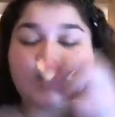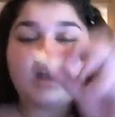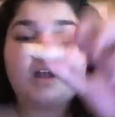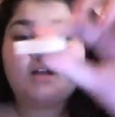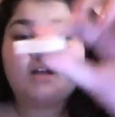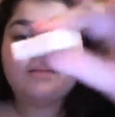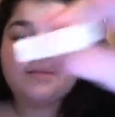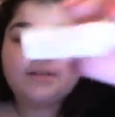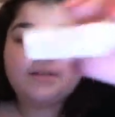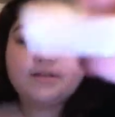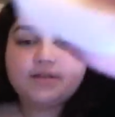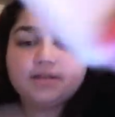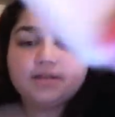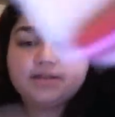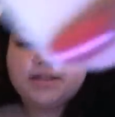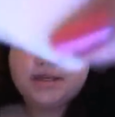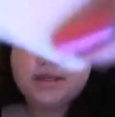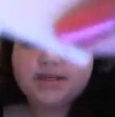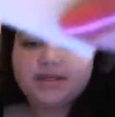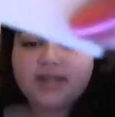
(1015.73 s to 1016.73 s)
It
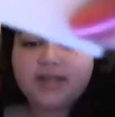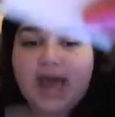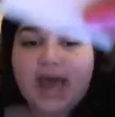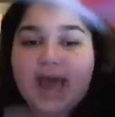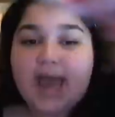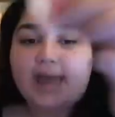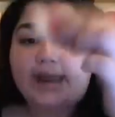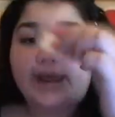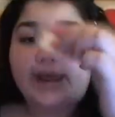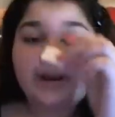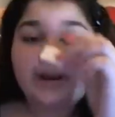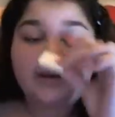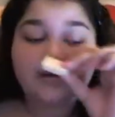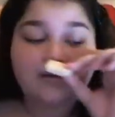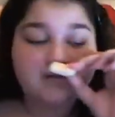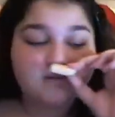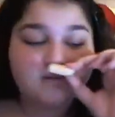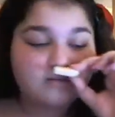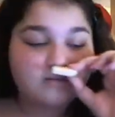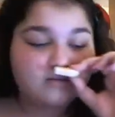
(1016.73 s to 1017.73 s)
looks like that and.